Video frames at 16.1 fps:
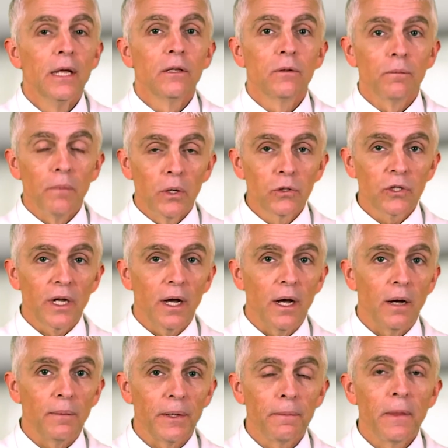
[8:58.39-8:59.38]
The most
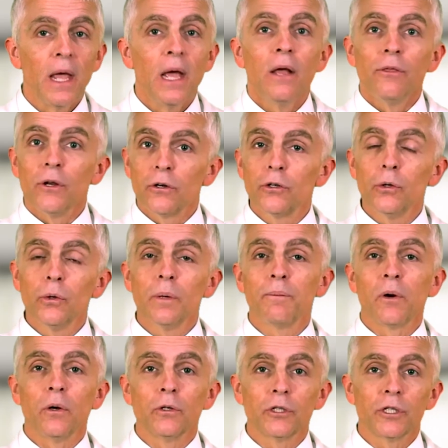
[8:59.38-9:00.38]
common. There are two
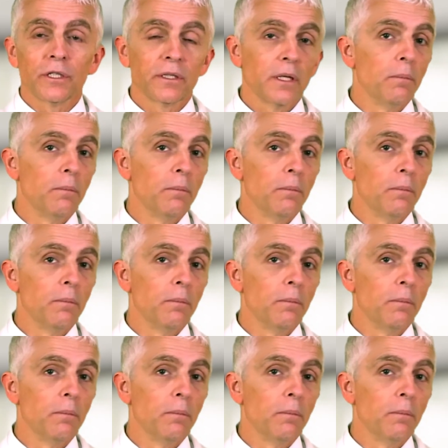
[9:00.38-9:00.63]
approaches.